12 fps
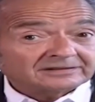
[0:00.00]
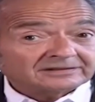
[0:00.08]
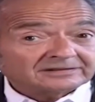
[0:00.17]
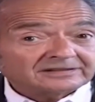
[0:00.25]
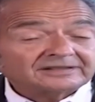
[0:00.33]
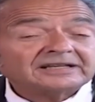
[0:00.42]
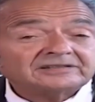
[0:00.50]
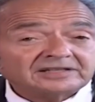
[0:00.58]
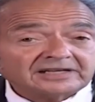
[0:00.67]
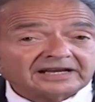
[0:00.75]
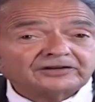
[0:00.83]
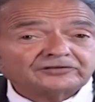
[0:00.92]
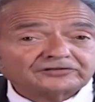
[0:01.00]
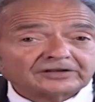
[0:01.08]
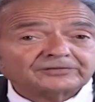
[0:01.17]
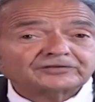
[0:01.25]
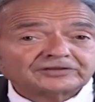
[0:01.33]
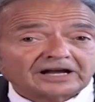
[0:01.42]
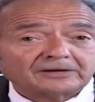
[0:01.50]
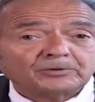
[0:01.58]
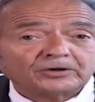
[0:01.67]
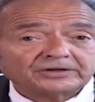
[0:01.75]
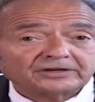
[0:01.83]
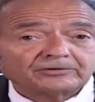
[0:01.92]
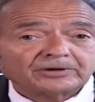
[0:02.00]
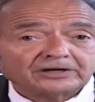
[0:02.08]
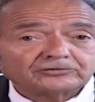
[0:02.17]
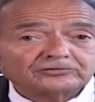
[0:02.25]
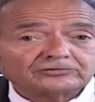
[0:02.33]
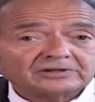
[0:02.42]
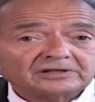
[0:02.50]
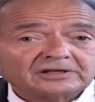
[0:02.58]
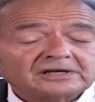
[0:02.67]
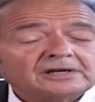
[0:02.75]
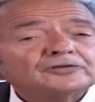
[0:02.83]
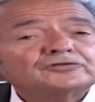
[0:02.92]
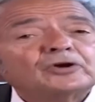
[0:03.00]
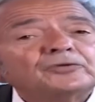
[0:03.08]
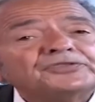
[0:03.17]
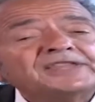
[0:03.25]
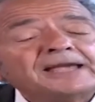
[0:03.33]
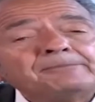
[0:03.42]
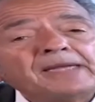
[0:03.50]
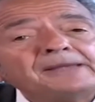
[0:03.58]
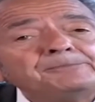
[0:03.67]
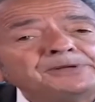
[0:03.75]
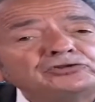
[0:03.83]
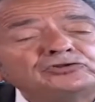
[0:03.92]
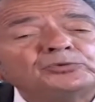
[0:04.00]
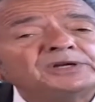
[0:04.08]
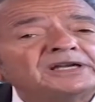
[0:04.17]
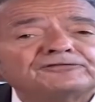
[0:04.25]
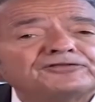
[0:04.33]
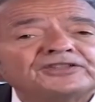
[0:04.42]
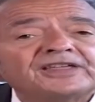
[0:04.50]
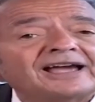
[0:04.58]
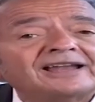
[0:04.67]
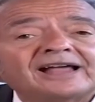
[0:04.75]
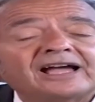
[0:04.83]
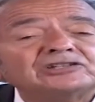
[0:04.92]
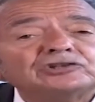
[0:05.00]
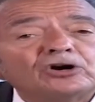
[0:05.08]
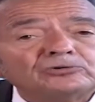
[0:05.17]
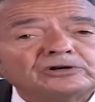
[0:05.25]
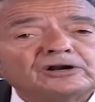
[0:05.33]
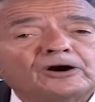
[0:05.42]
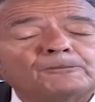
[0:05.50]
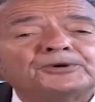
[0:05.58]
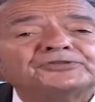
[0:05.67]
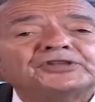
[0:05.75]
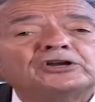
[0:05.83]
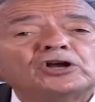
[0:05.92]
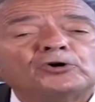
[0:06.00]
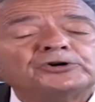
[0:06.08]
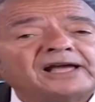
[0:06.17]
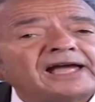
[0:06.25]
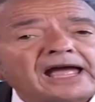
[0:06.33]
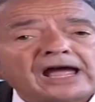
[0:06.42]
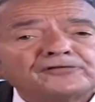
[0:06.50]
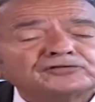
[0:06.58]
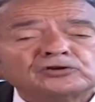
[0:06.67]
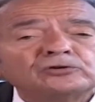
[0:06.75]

the 1987 stock market crash. So they may be doing it for that. I don't know, but they're going to have to.